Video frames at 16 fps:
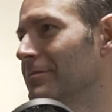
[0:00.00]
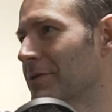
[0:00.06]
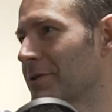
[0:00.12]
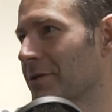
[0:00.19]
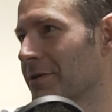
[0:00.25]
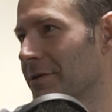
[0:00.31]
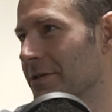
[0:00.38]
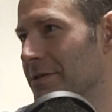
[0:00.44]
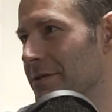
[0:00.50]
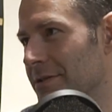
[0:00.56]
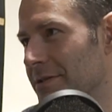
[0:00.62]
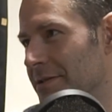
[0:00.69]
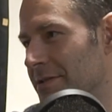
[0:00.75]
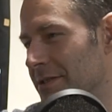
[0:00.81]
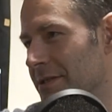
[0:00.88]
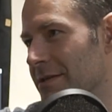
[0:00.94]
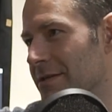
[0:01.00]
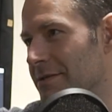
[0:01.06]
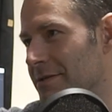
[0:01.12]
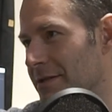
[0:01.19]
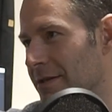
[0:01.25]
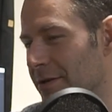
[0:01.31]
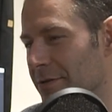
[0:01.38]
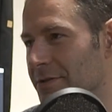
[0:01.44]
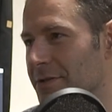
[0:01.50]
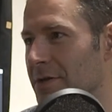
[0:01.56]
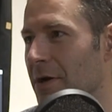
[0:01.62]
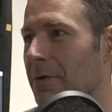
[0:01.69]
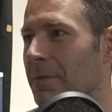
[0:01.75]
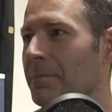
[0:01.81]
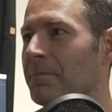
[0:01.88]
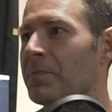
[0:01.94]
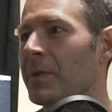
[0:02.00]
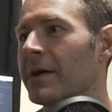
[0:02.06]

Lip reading: Look at all these seeds that are sown.